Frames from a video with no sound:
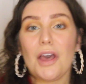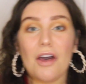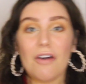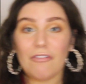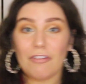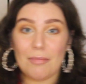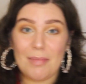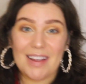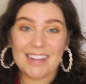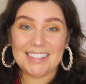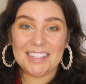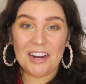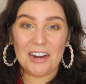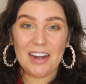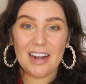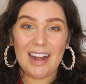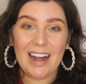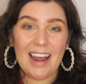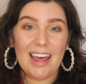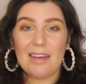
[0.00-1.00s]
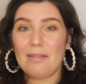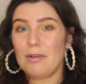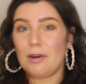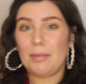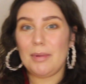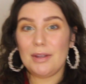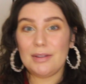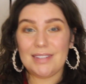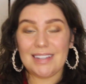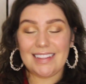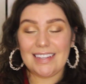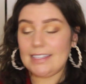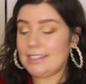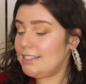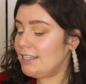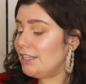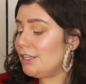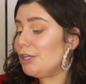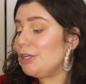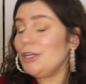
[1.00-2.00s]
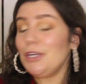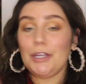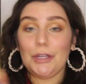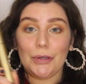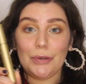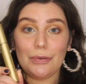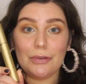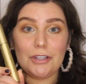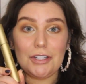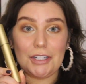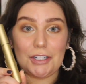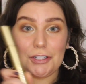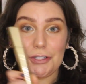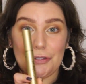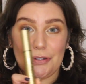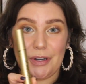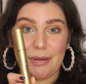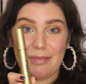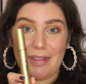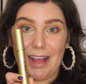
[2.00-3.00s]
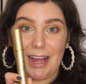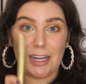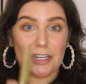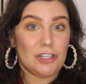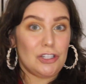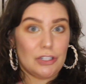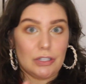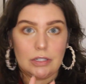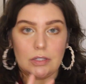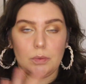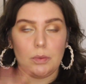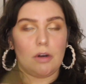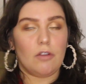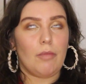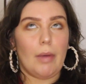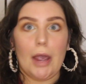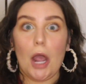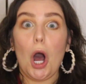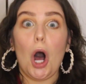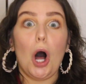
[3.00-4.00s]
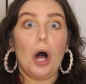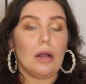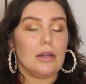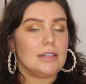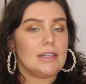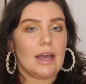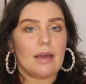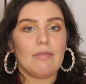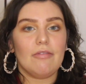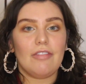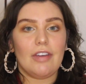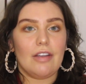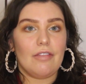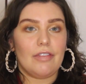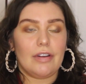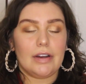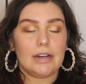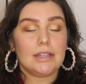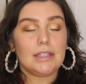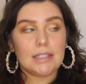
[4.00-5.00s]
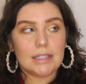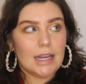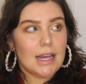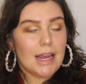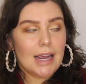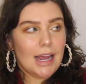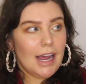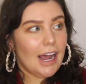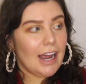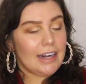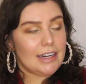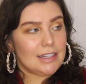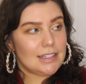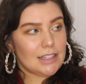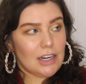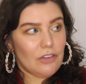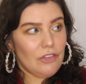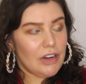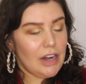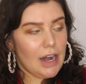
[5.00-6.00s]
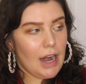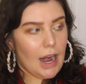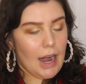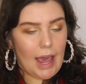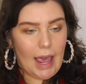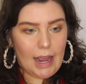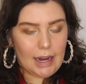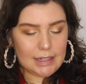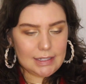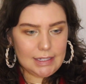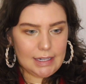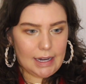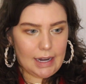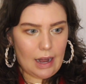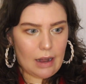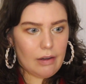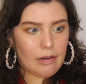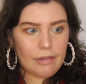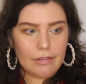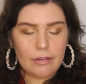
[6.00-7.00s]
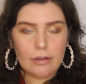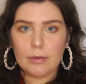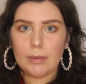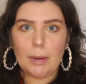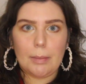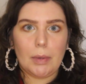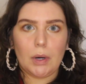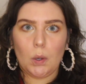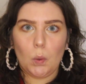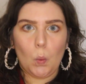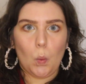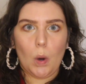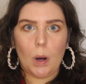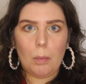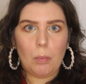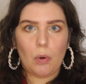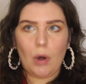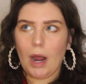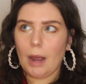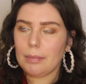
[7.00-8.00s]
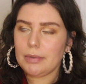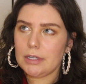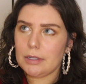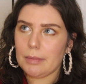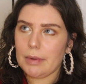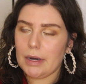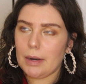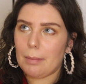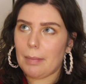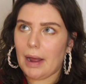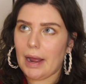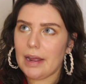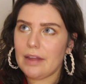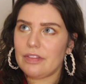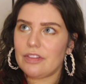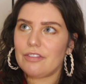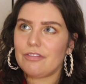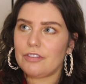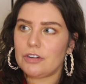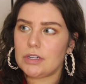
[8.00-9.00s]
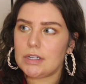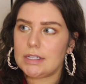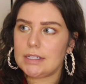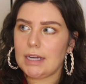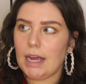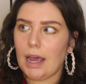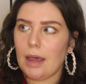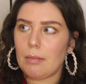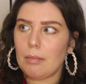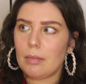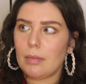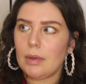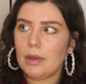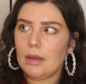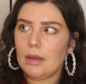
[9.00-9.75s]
For mascara today, I'm going to be using the Stila Huge Extreme Lash. This is one of my all-time favorites. I discovered it on accident. I don't even remember what prompted me to buy it the first time.